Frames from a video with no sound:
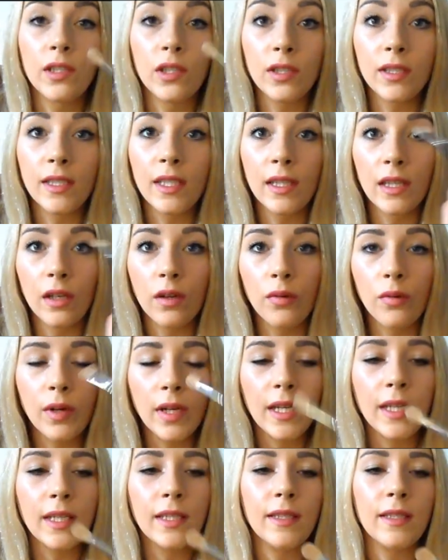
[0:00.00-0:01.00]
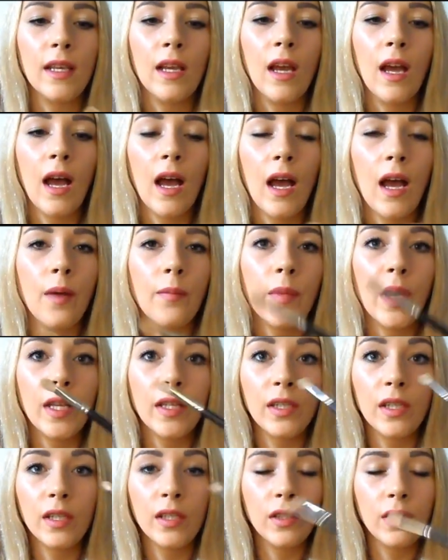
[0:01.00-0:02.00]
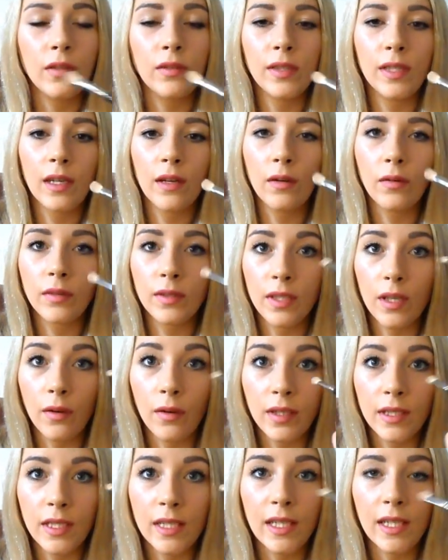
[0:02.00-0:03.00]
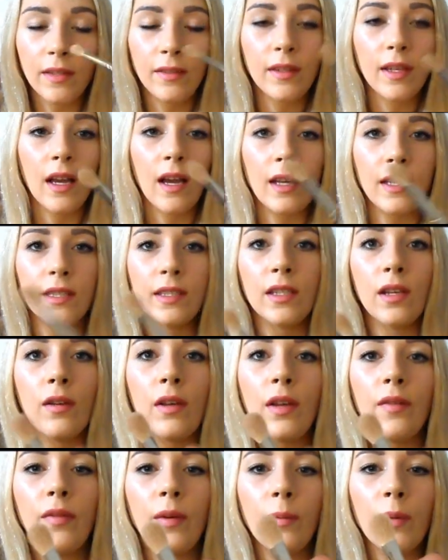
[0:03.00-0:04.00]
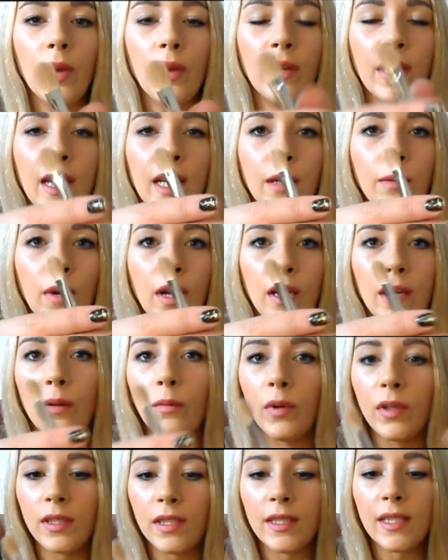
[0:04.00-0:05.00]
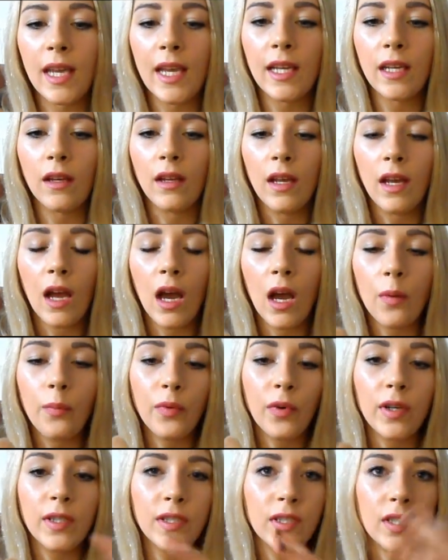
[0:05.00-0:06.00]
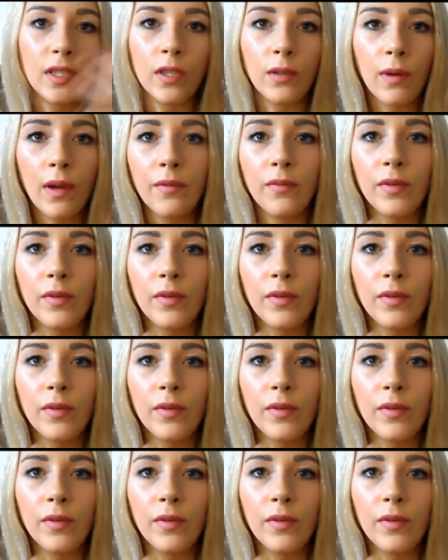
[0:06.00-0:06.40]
it just in the crease, and you can use it also underneath the eyes. So if I'm going anywhere and I want to take a brush to do